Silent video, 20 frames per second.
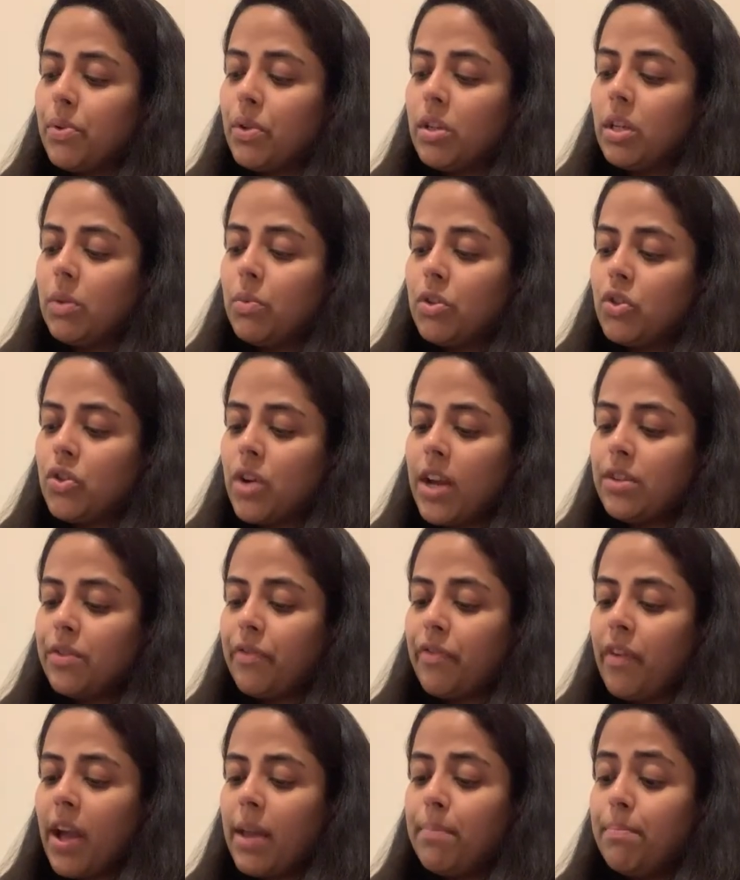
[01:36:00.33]
he would try to
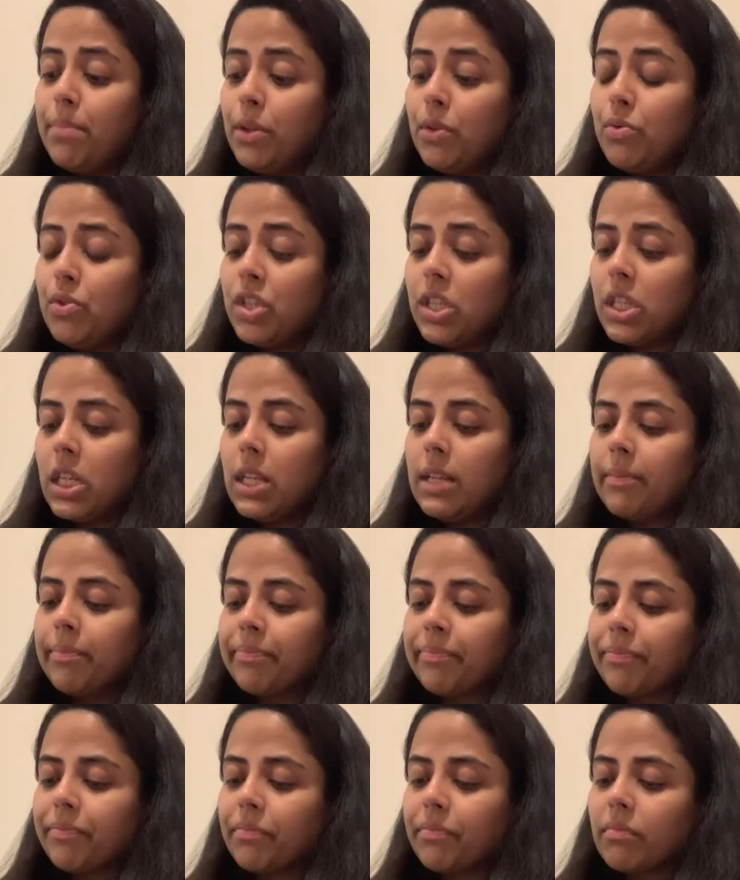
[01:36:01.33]
find beauty
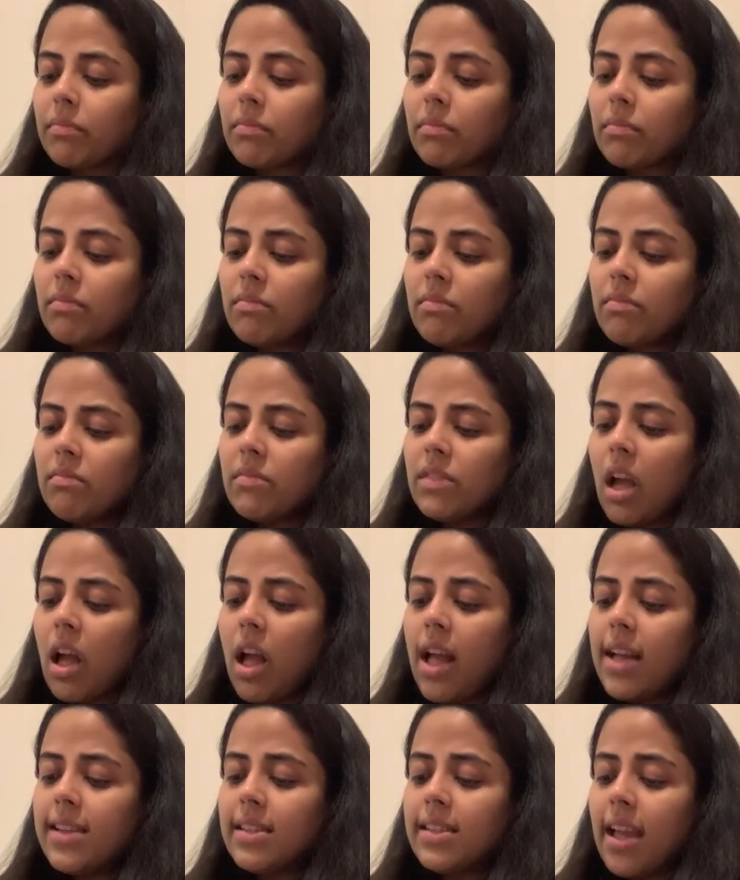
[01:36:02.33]

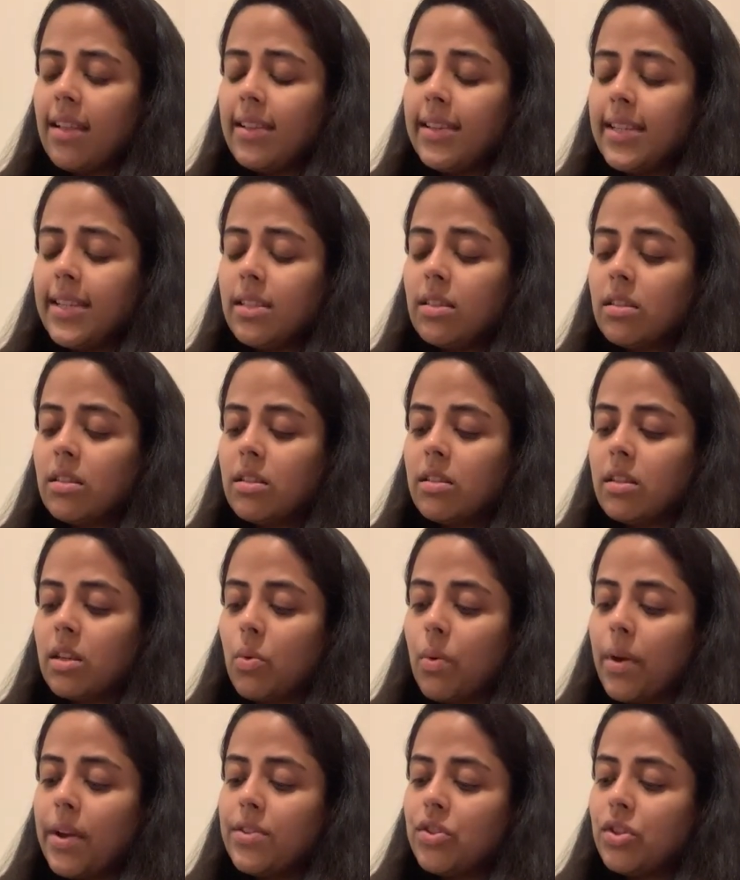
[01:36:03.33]
and elegance in his
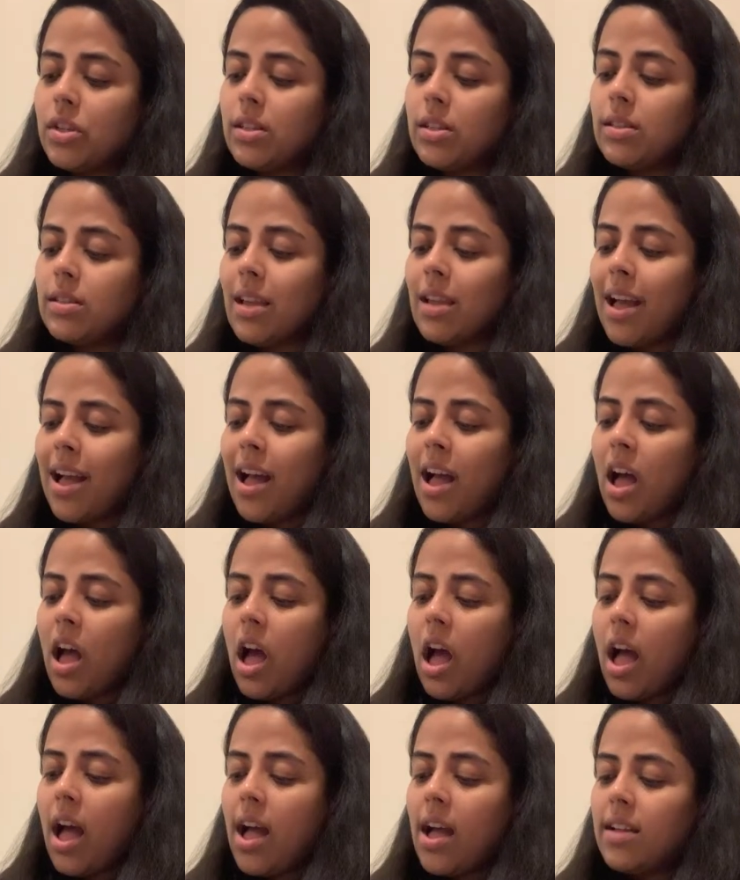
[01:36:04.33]
equations.
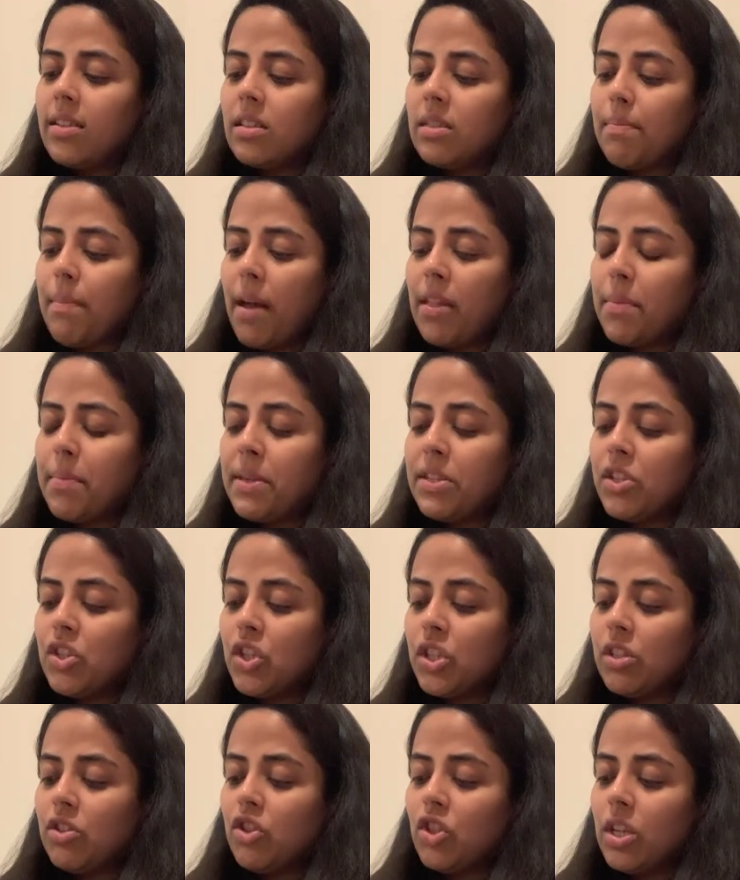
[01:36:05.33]
As
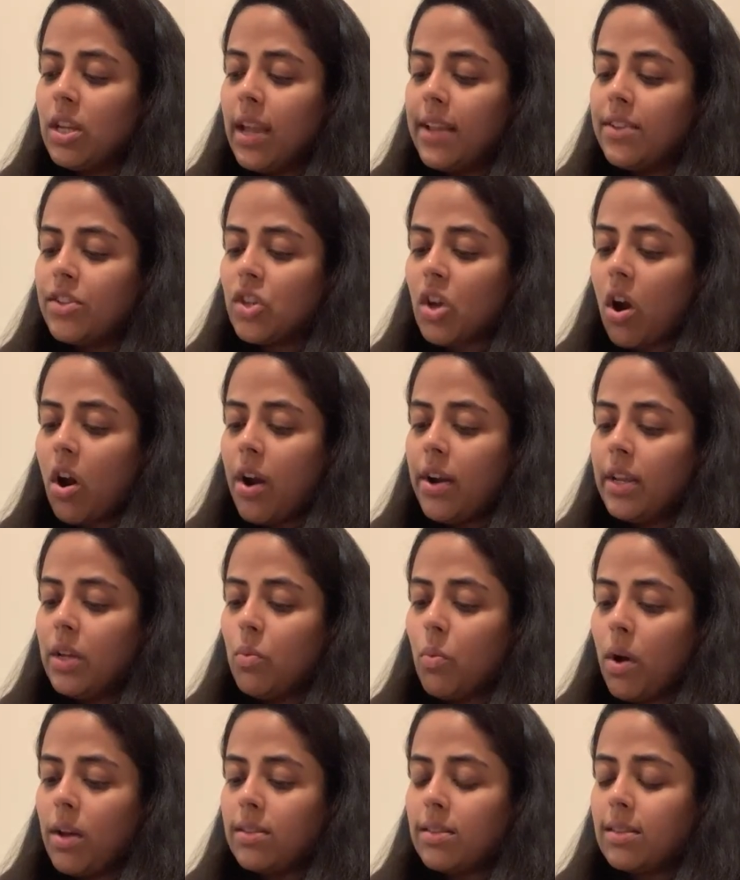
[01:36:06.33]
mathematician G.H. Hardy
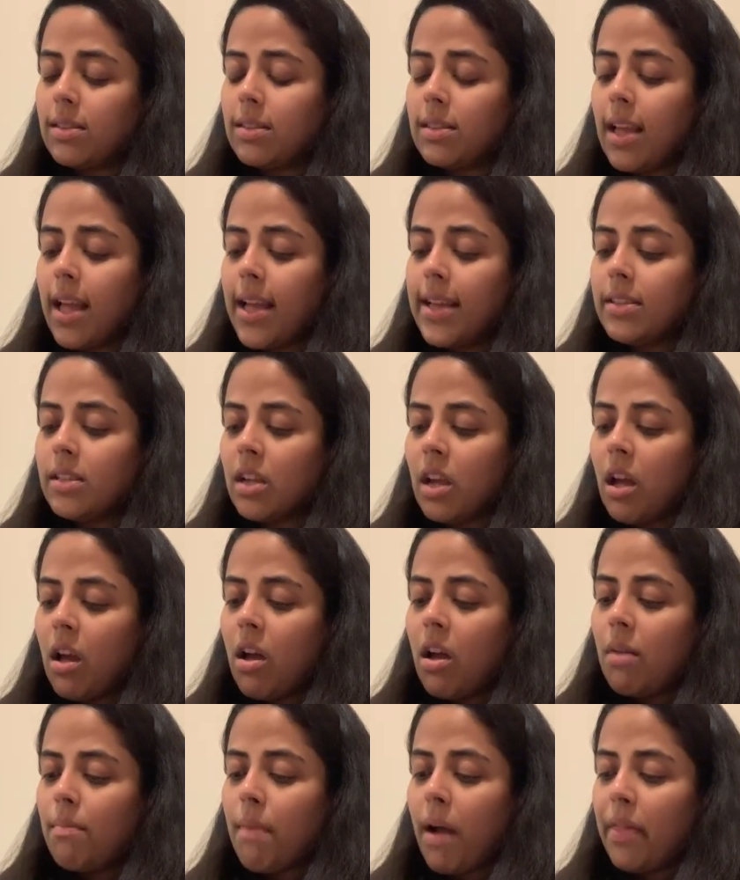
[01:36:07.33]
once said,
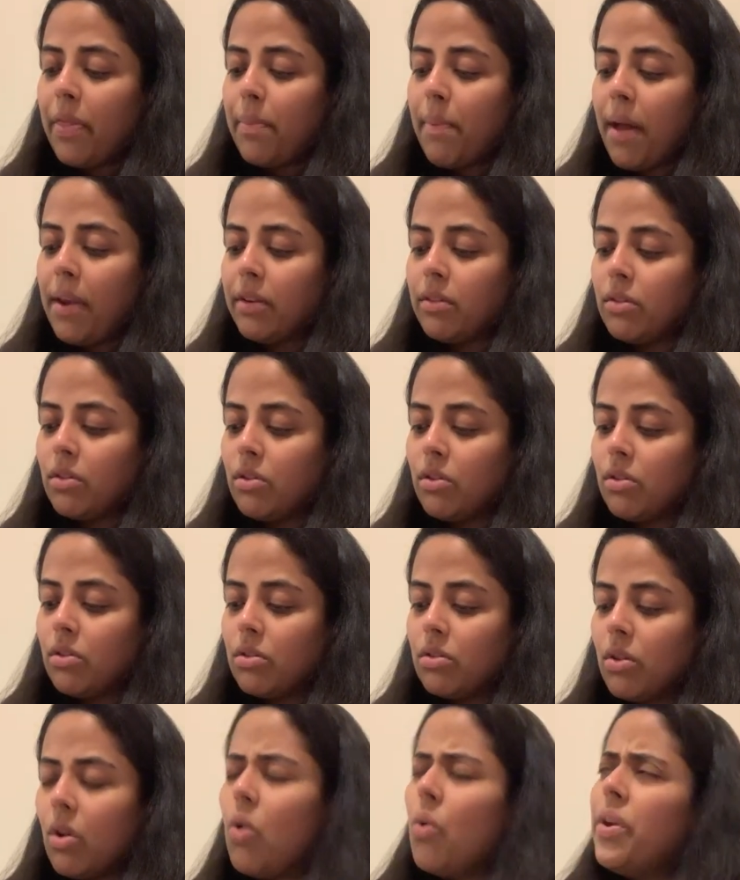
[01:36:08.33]

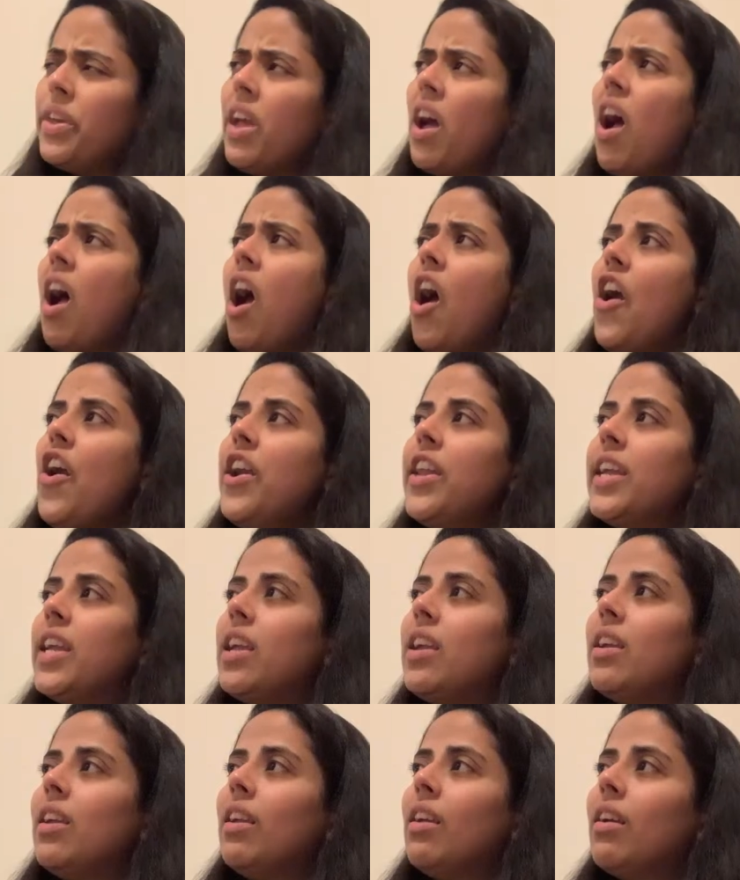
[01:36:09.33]

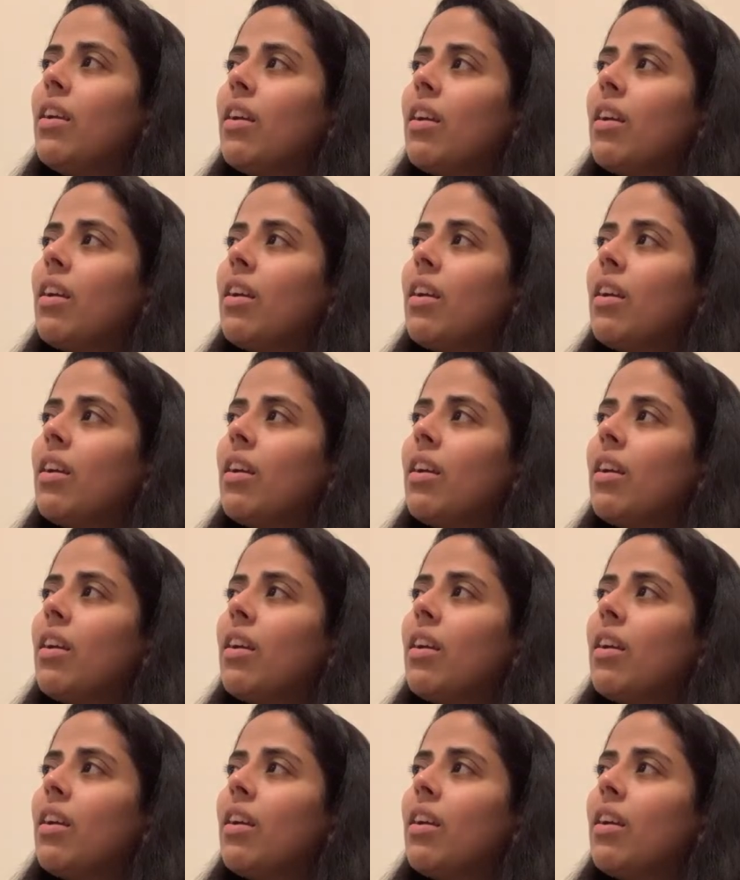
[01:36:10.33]
Hardy.